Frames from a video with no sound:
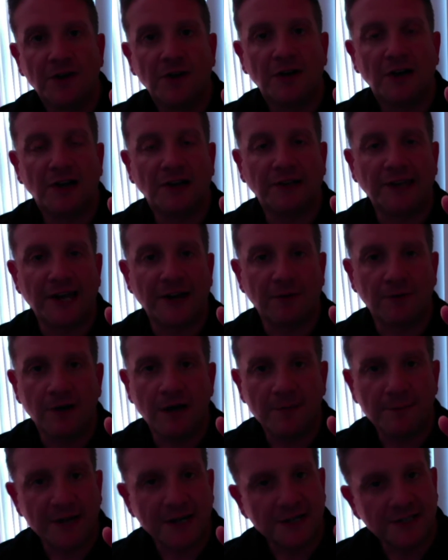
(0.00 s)
uh, later
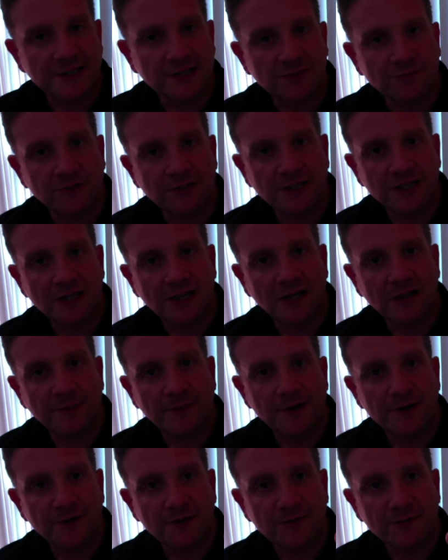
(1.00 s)
on because it's really all
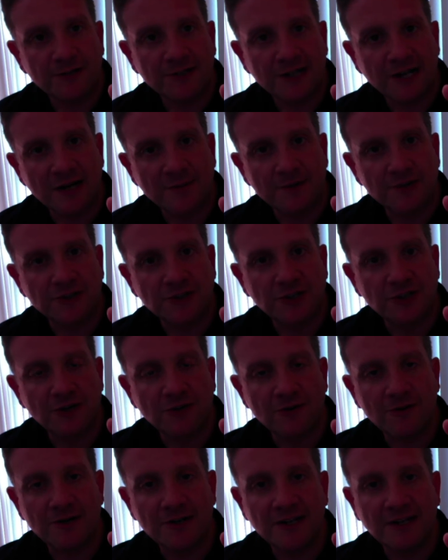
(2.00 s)
about your retirement
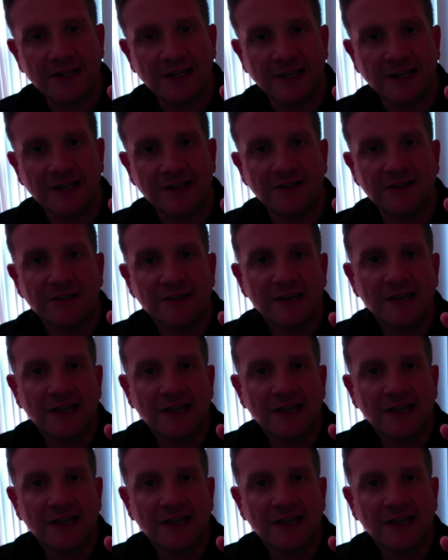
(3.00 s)
security and